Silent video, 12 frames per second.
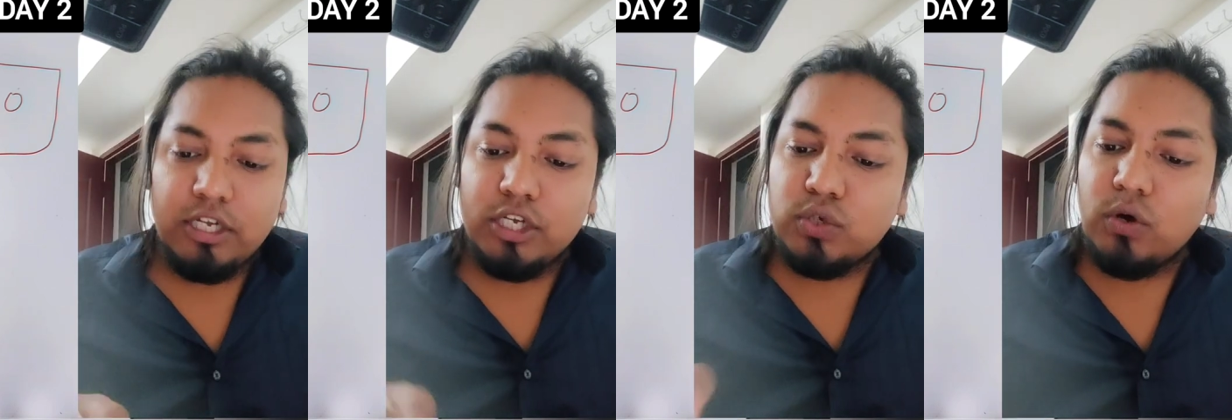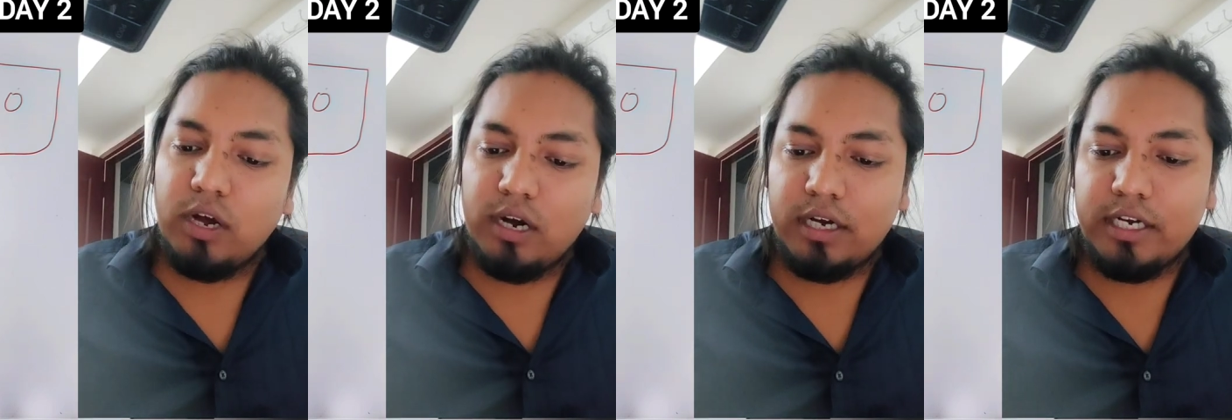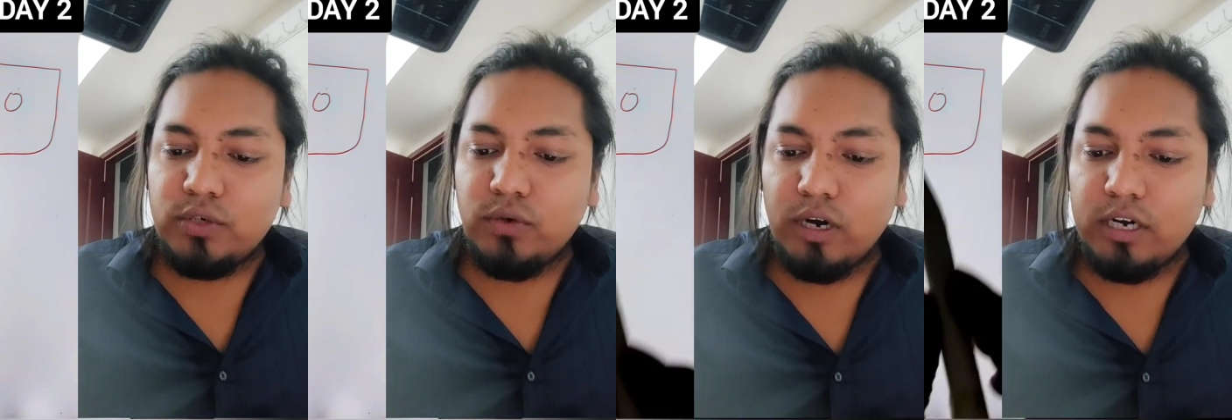So according
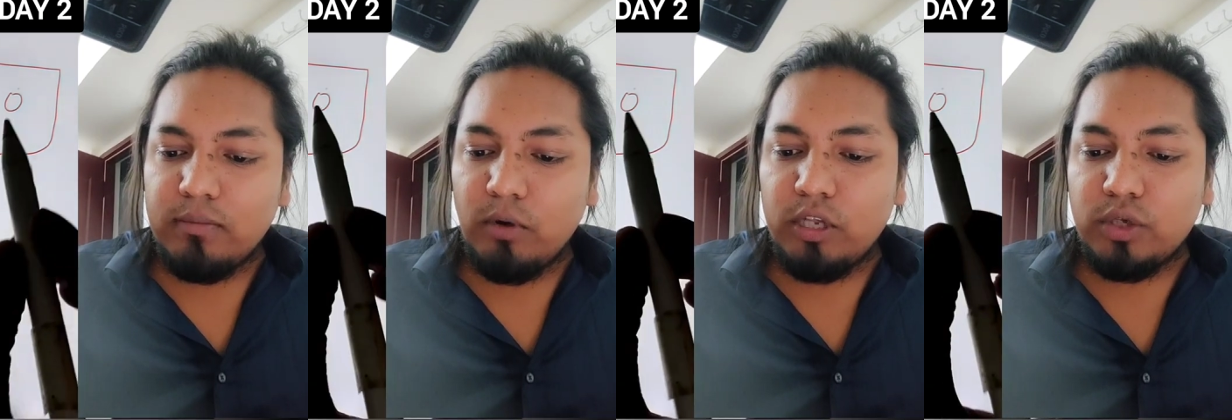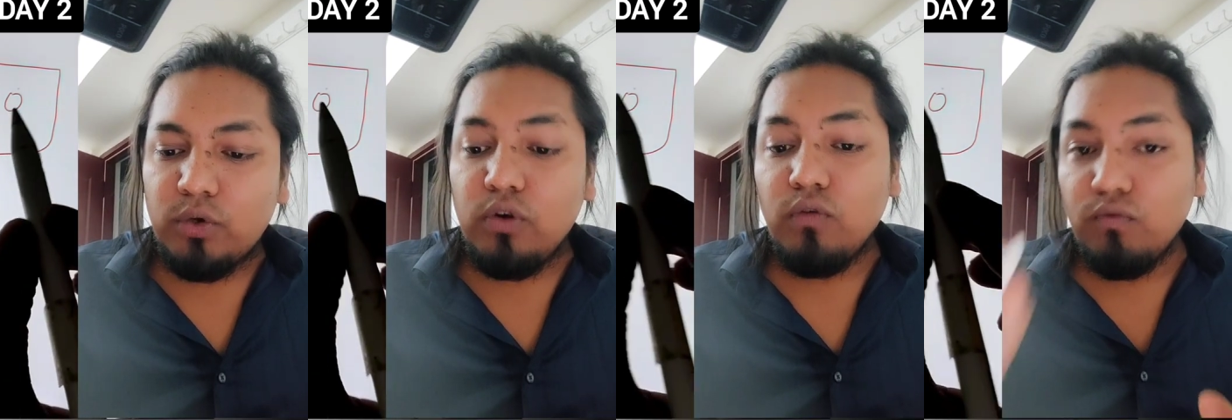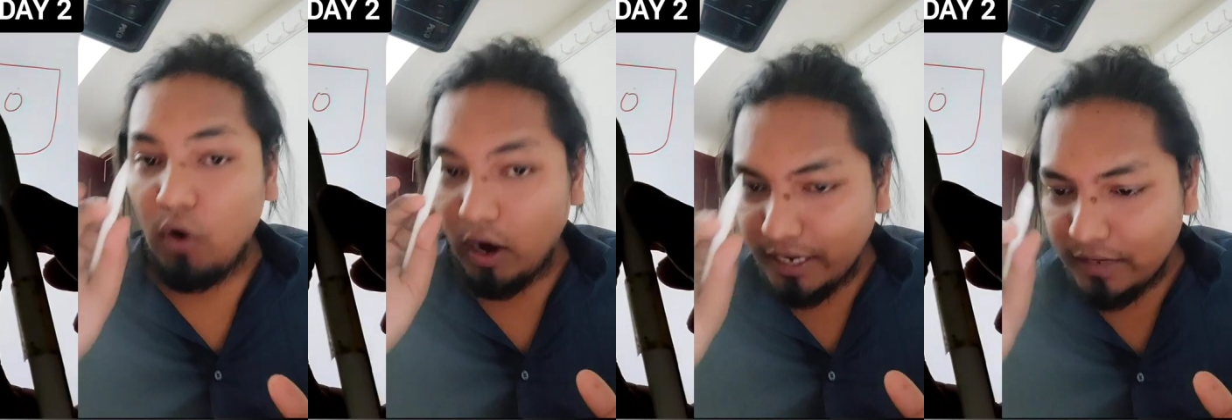to 100 molecule,
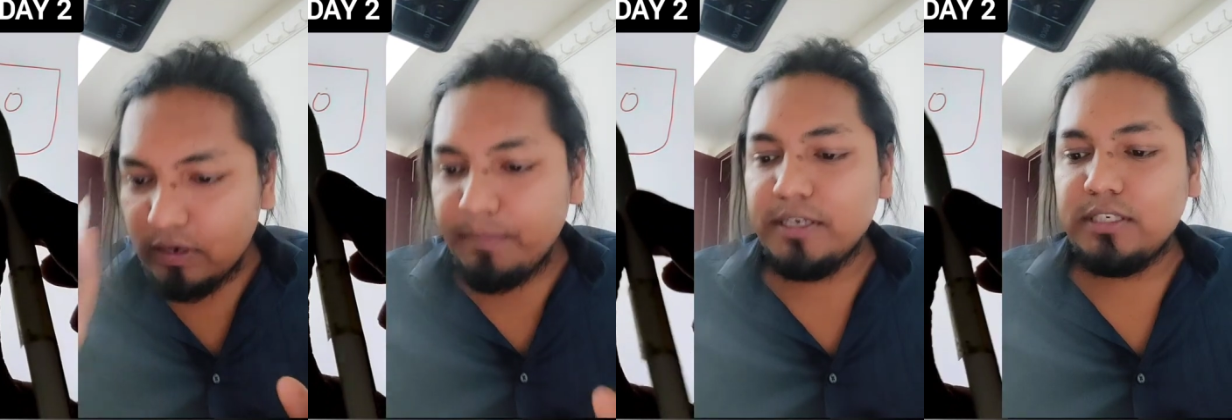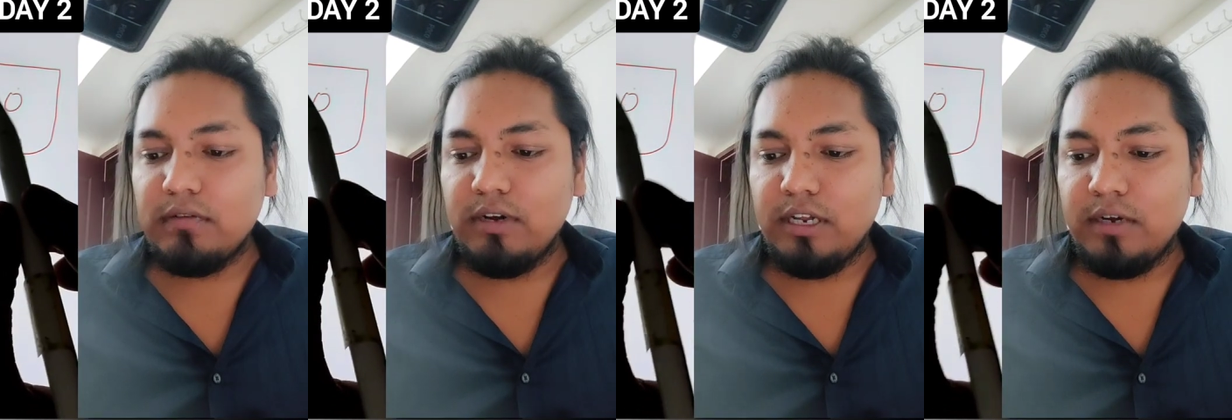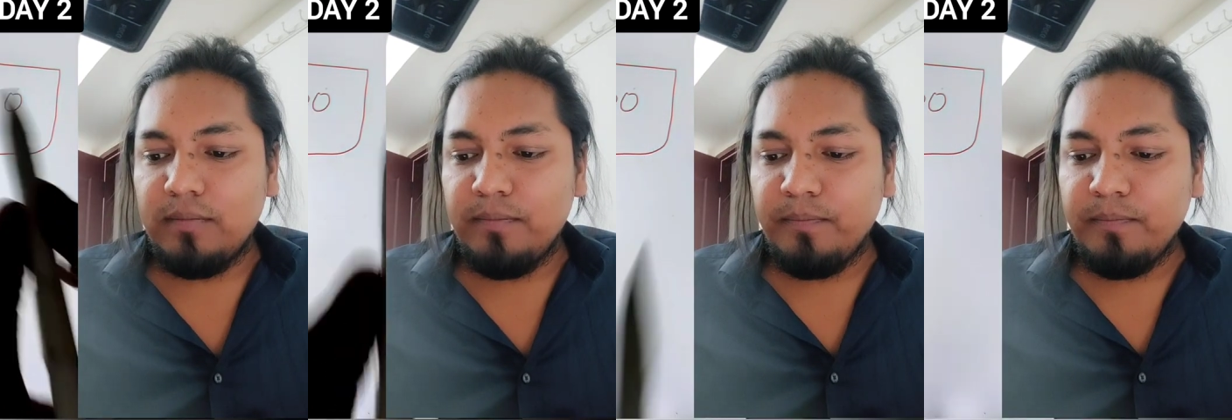whatever pressure will
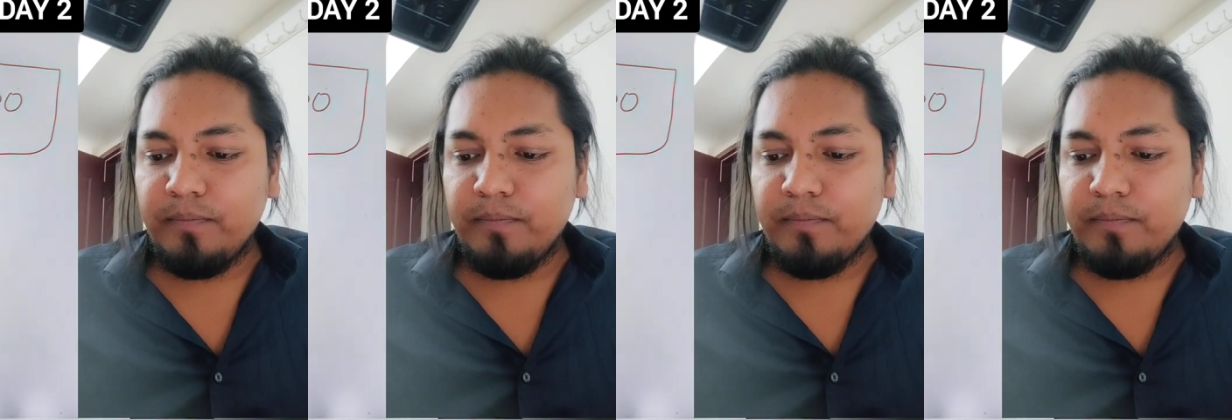come,